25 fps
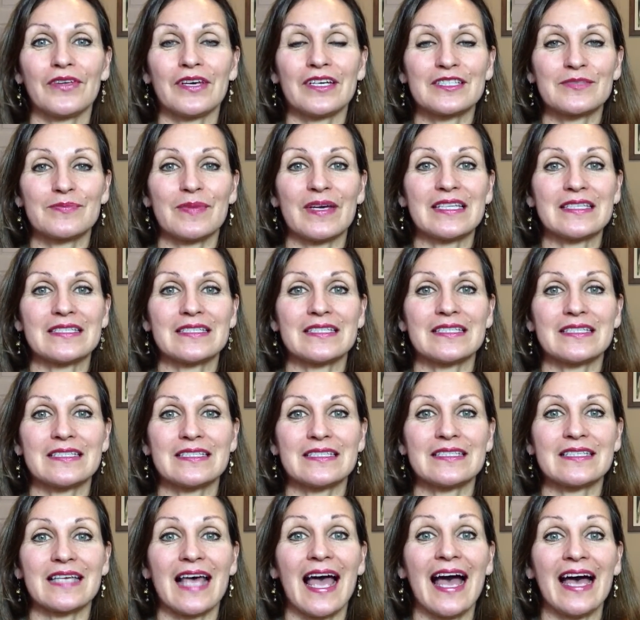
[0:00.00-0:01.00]

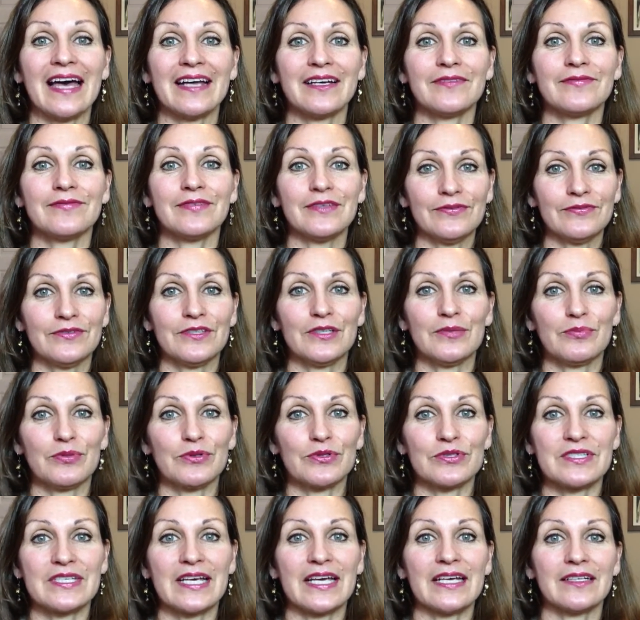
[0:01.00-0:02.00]
expenses at
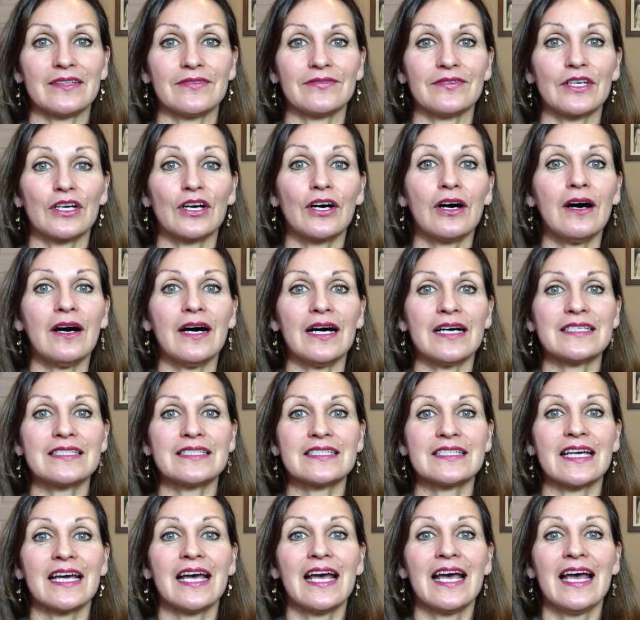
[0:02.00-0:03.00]
50% of the
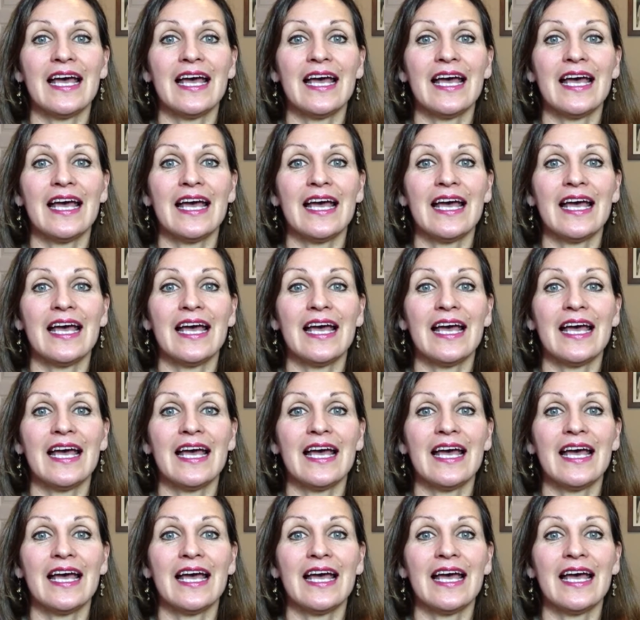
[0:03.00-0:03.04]
cost.